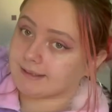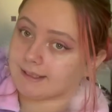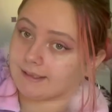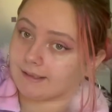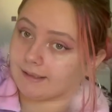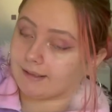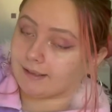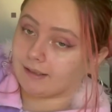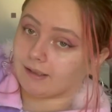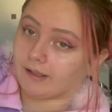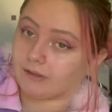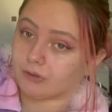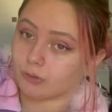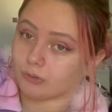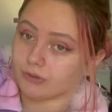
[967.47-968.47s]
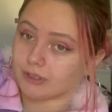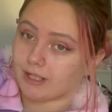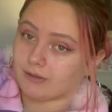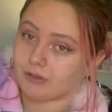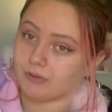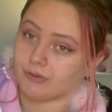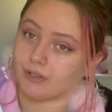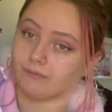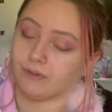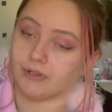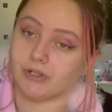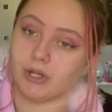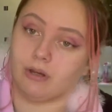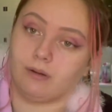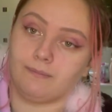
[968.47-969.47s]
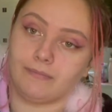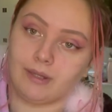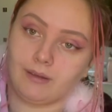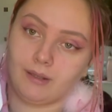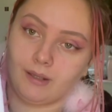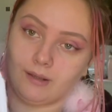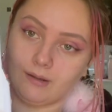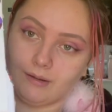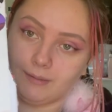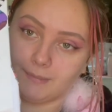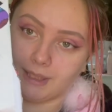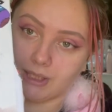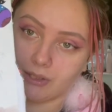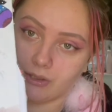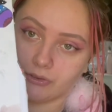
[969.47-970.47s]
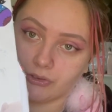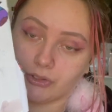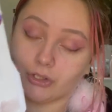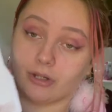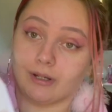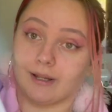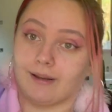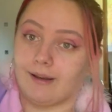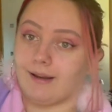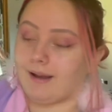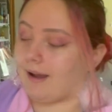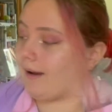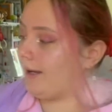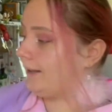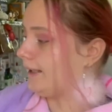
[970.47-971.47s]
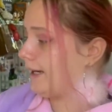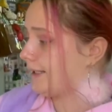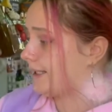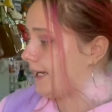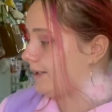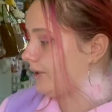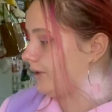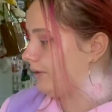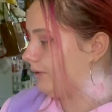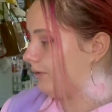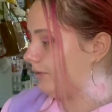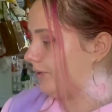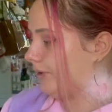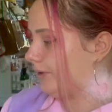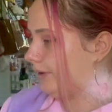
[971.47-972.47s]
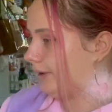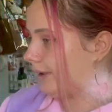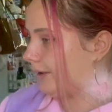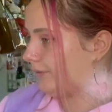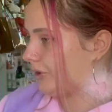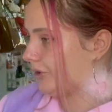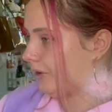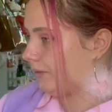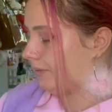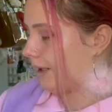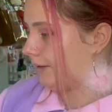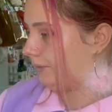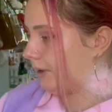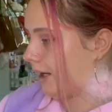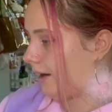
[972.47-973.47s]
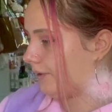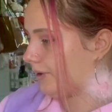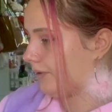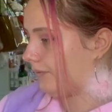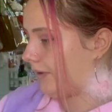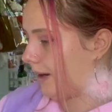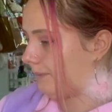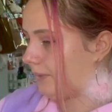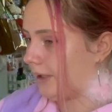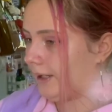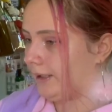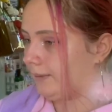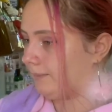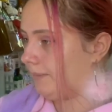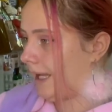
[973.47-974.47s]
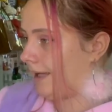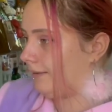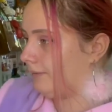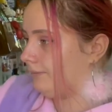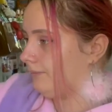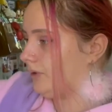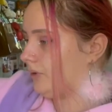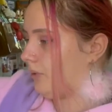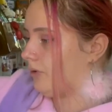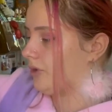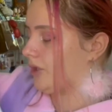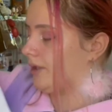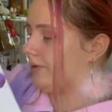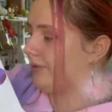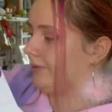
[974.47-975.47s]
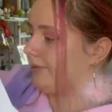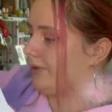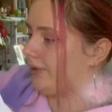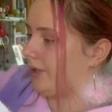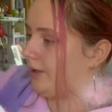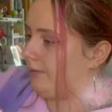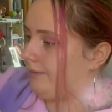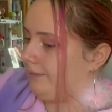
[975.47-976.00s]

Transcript: and then he, like, draws tattoos over the top, because, shocker, I like tattoos, and I've just got random cutouts of fabric and paint swatches and stuff.